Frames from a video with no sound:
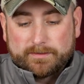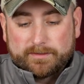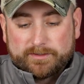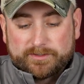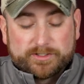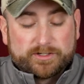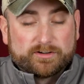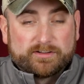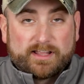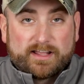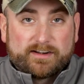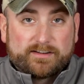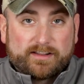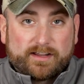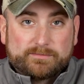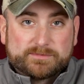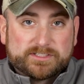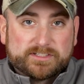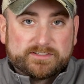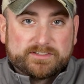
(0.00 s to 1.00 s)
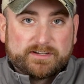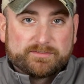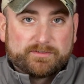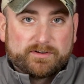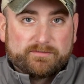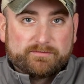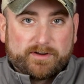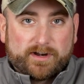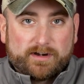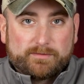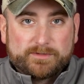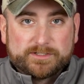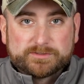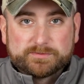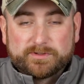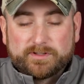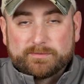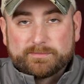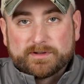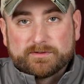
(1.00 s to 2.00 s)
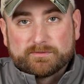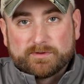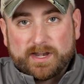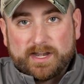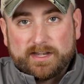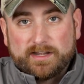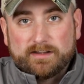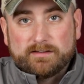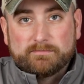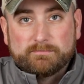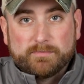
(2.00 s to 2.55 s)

you're a lot of times in different environments, whether it be raining,